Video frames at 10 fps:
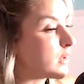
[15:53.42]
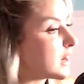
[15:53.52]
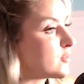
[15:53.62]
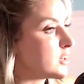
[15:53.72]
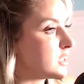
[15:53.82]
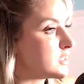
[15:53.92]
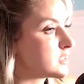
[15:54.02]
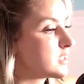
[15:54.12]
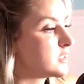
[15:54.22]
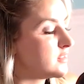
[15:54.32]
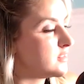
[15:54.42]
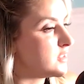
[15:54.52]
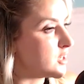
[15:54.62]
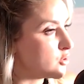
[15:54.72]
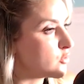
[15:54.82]
whatever it is
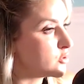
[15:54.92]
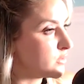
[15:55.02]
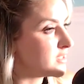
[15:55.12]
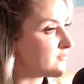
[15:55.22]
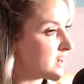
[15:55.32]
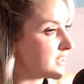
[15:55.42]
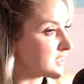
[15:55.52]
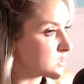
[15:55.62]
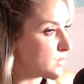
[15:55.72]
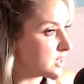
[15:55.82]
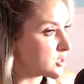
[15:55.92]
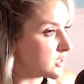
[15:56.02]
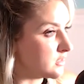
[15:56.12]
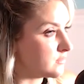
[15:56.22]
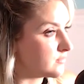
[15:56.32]
that you're doing to find
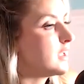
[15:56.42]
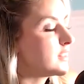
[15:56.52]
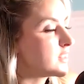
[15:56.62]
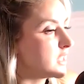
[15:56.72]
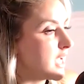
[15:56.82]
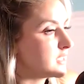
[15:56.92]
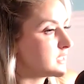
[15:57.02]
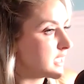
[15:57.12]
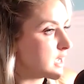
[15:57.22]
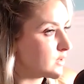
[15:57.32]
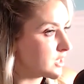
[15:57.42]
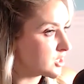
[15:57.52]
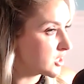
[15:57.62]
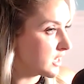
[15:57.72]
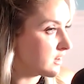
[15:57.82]
expression. The last thing I want to
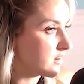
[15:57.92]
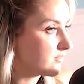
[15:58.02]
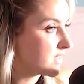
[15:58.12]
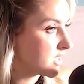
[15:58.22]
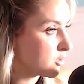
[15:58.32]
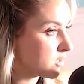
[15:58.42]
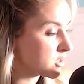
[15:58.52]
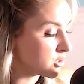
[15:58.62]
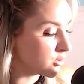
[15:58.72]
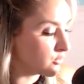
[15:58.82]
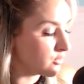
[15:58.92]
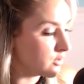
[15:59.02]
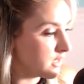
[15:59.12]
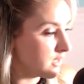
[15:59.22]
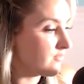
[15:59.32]
share that you can do
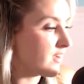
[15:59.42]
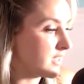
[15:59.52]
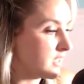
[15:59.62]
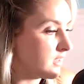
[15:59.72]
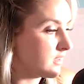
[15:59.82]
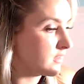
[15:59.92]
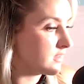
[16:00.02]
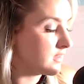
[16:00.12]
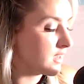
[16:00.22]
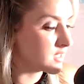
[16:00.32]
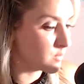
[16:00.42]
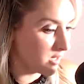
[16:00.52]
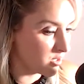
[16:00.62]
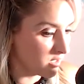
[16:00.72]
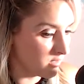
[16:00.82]
in finding
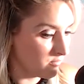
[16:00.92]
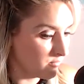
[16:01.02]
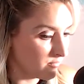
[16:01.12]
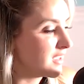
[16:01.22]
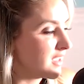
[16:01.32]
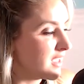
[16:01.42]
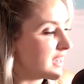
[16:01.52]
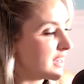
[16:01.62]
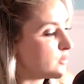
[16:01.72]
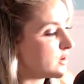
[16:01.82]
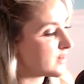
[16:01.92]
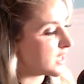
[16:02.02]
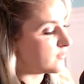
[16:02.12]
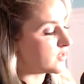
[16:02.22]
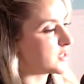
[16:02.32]
expression, and I know I've
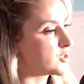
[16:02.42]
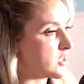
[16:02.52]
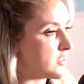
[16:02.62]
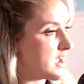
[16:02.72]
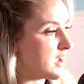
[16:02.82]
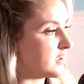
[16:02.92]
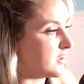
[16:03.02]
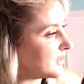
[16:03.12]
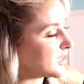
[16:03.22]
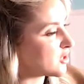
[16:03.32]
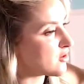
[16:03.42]
kind of touched on that here